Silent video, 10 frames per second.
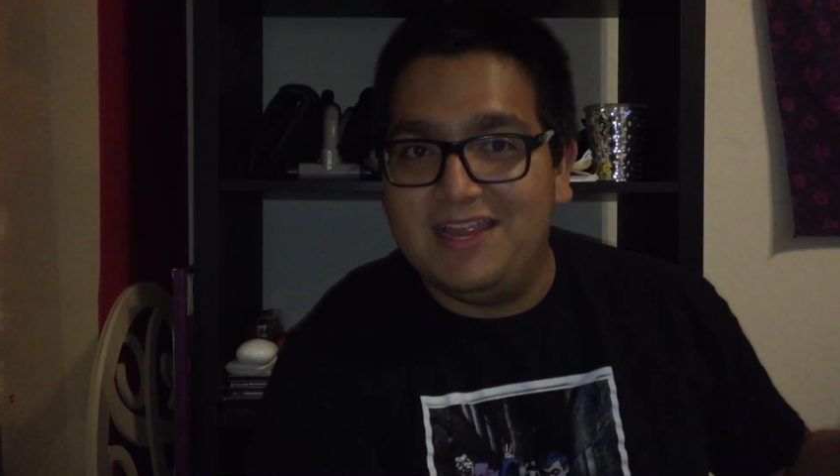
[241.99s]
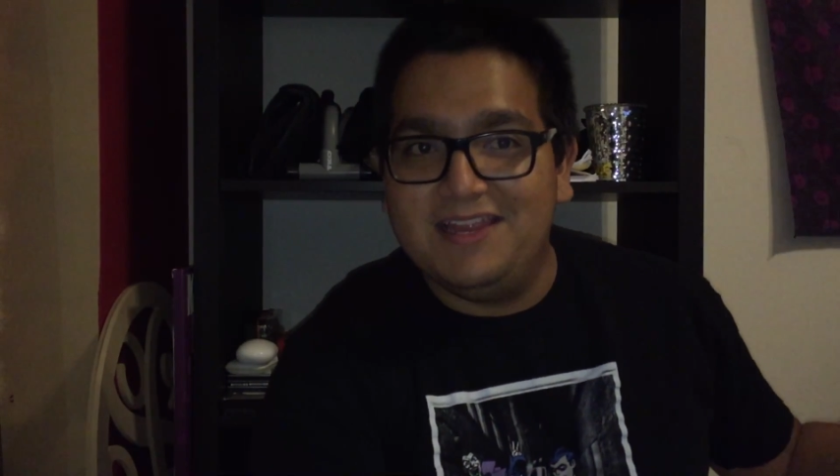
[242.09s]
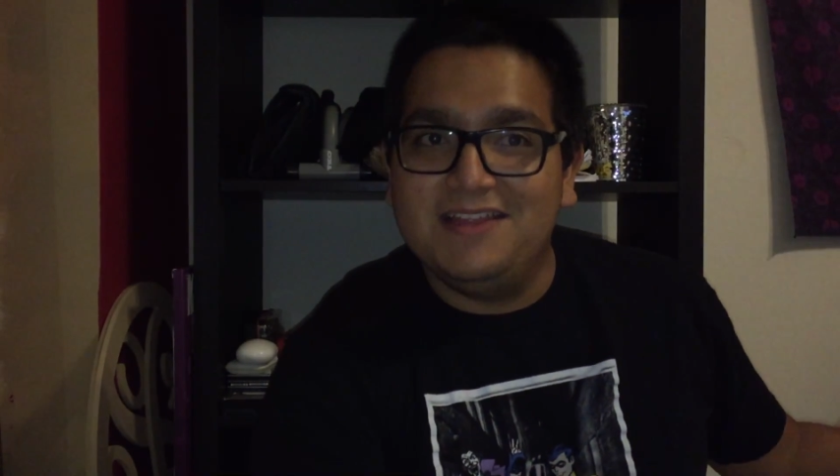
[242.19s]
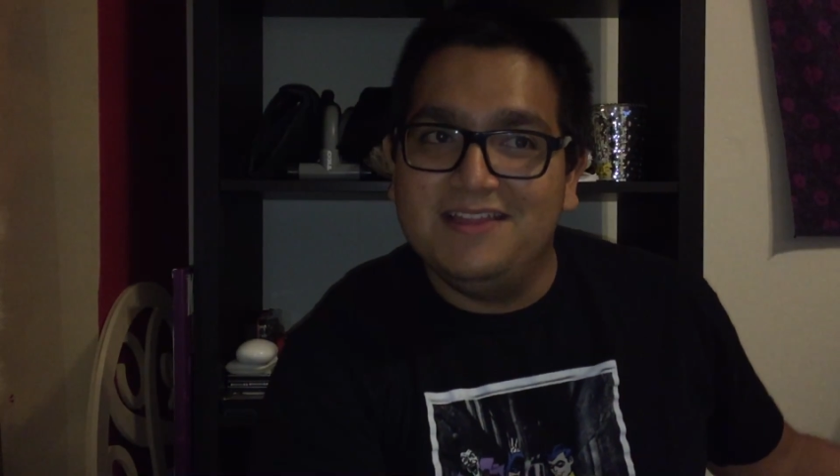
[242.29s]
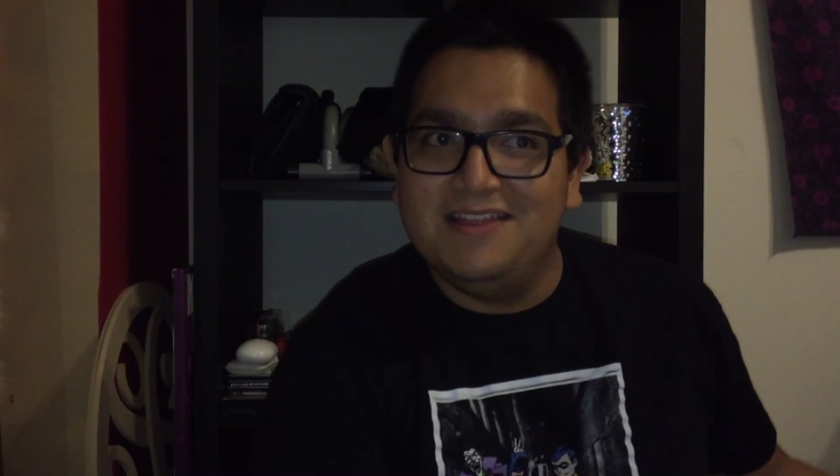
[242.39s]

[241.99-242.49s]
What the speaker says: Like